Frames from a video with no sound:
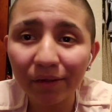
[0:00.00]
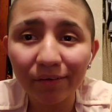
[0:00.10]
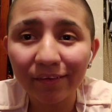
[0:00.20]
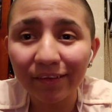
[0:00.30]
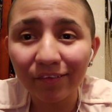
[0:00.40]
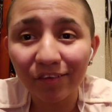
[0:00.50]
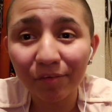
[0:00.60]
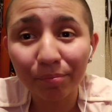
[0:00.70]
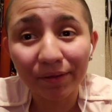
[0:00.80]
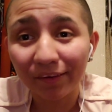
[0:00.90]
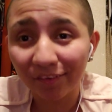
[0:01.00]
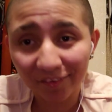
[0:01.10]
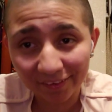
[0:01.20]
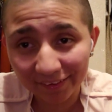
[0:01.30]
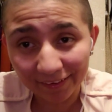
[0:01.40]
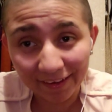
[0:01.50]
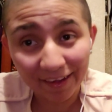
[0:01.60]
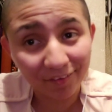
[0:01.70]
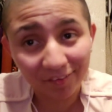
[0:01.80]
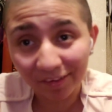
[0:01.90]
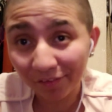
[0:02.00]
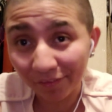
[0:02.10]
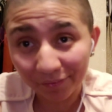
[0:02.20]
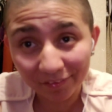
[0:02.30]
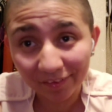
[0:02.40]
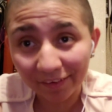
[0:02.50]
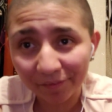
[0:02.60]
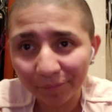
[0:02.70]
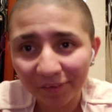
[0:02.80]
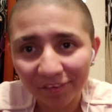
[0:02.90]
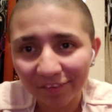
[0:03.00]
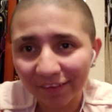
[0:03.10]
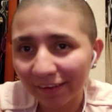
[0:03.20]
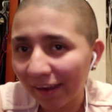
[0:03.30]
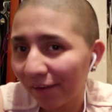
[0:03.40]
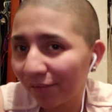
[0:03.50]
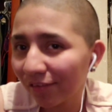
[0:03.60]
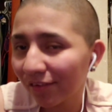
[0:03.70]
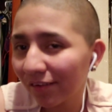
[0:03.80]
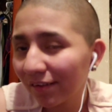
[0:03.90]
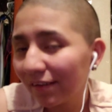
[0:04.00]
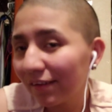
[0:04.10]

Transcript: Better than just being stuck in the house, because I was already tired of being stuck in the house.